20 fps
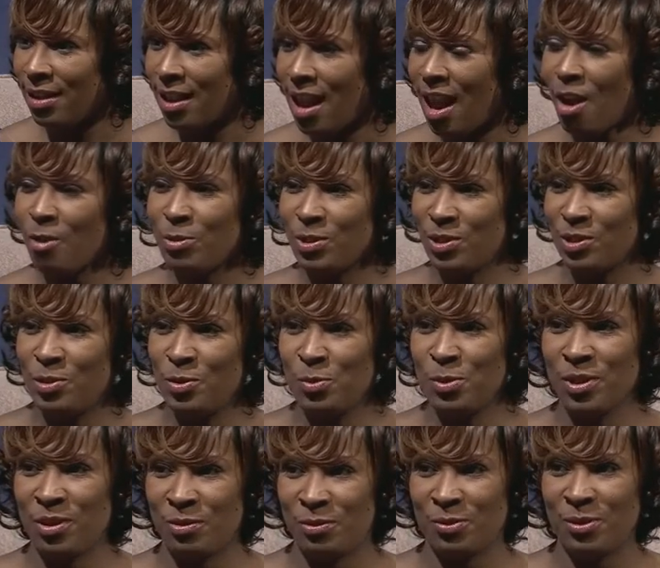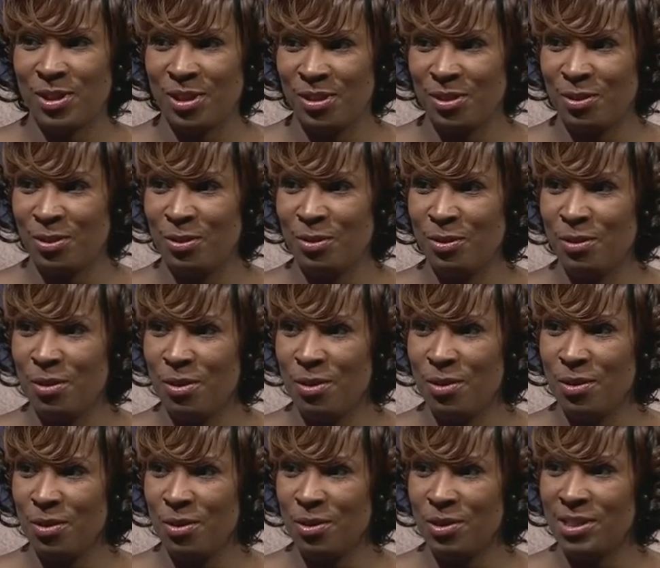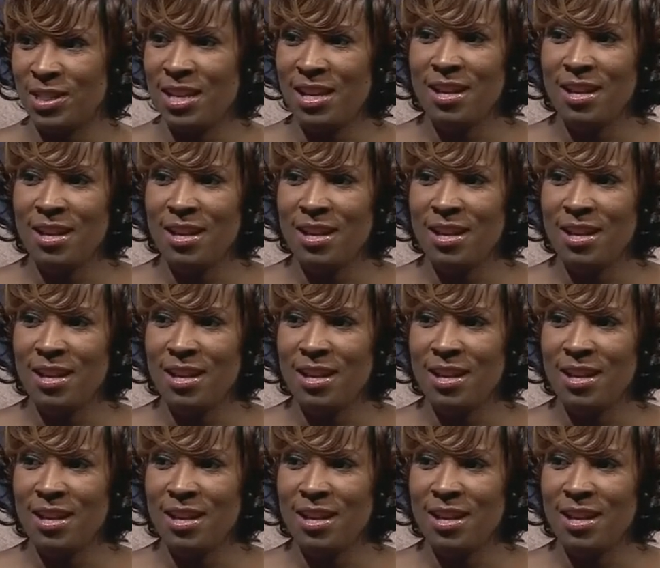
I was doing it for the little girls.